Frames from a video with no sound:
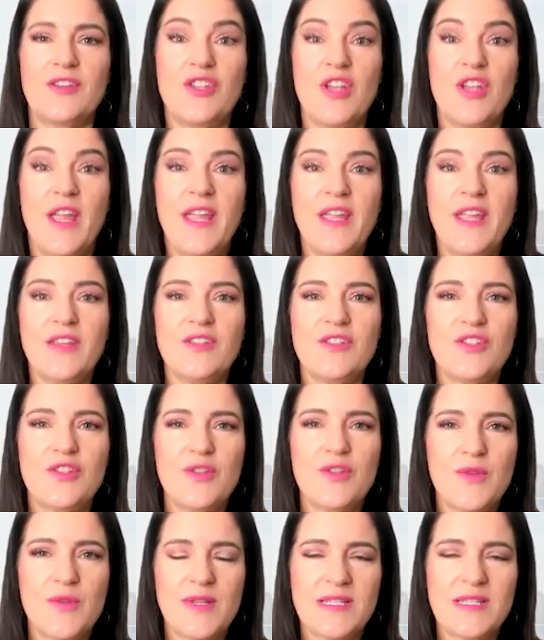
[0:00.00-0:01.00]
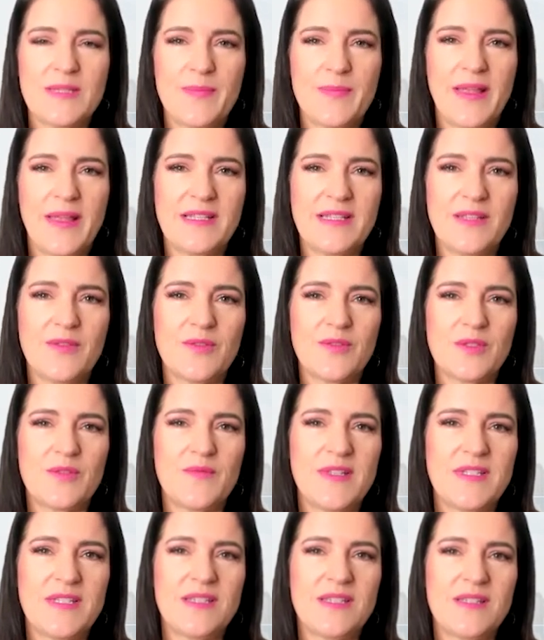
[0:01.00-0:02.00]
change do you expect in those
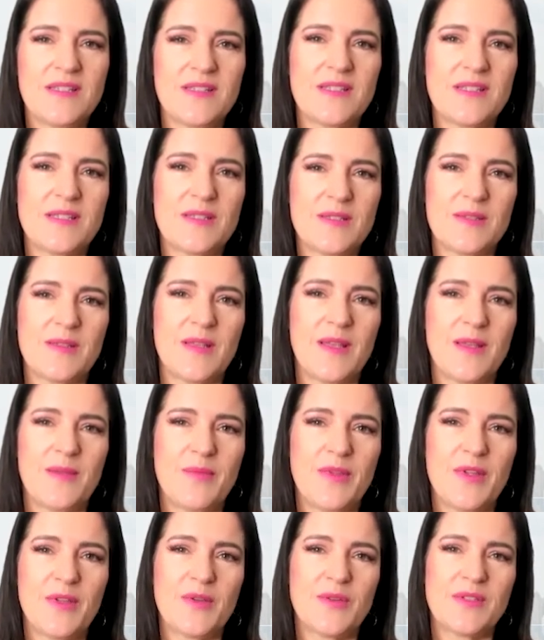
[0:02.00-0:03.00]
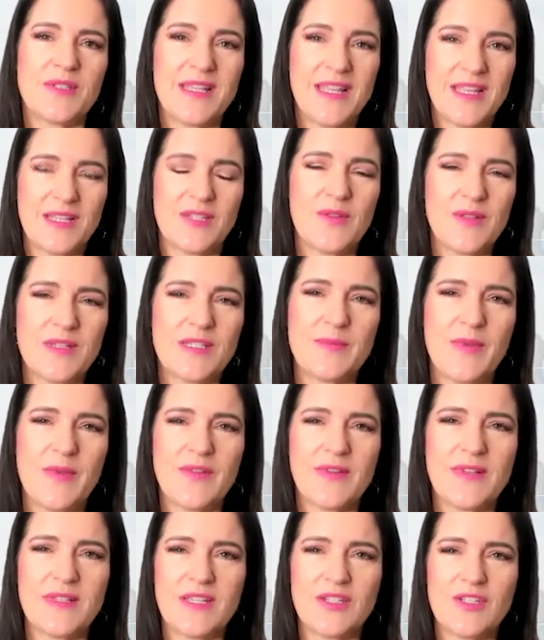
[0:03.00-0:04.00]
visitors because they get to
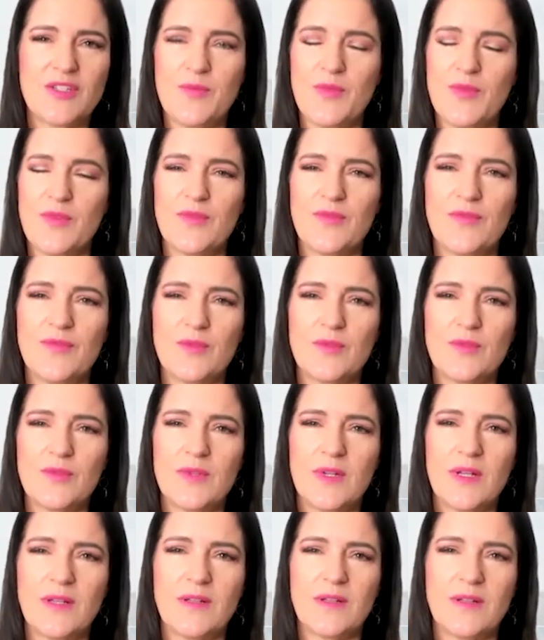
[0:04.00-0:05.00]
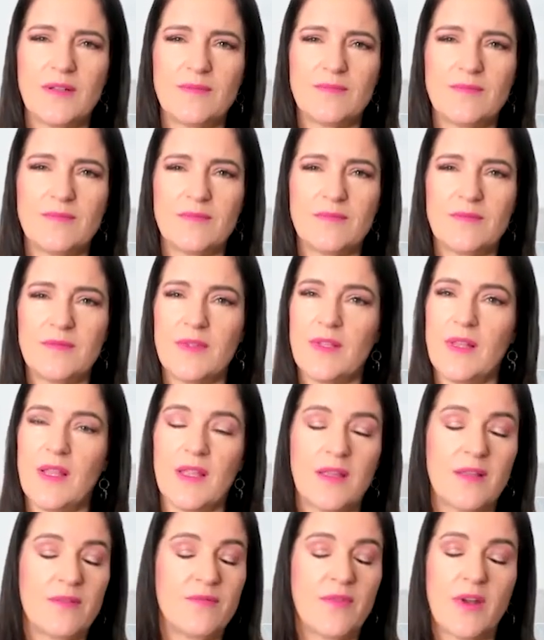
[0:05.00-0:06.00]
experience such a beautiful
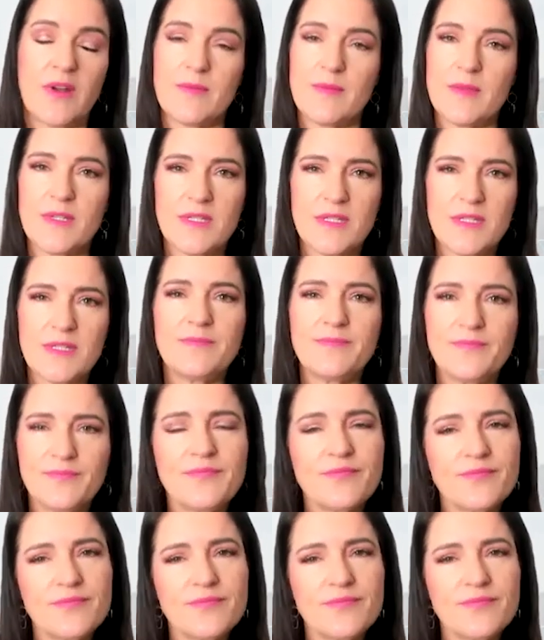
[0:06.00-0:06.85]
environment?